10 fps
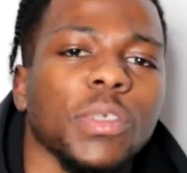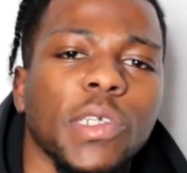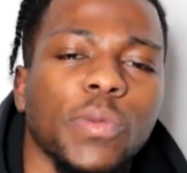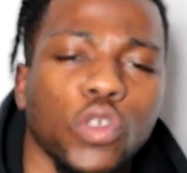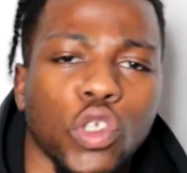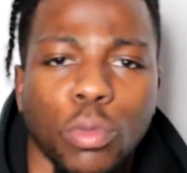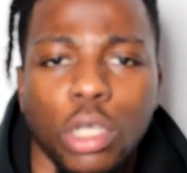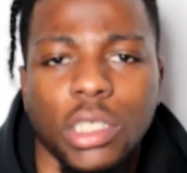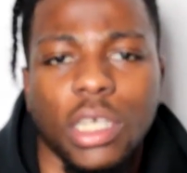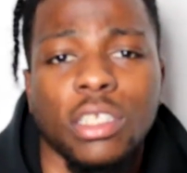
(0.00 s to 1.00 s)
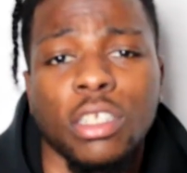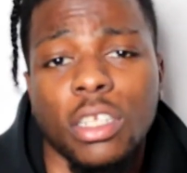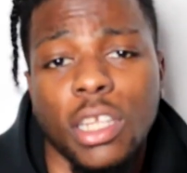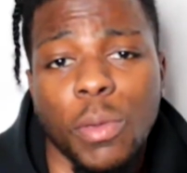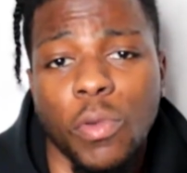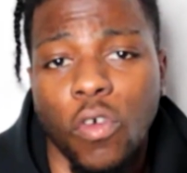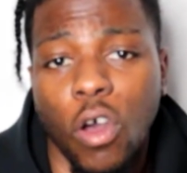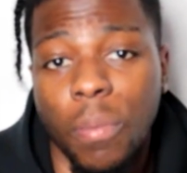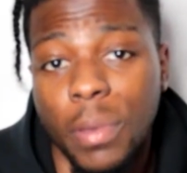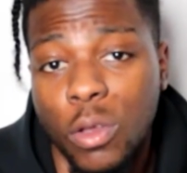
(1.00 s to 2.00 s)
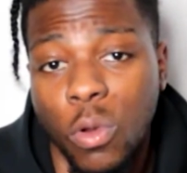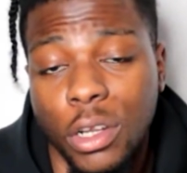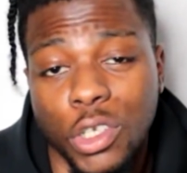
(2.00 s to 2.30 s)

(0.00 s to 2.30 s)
people, it's your boy Sheggs, and today we've got a big one,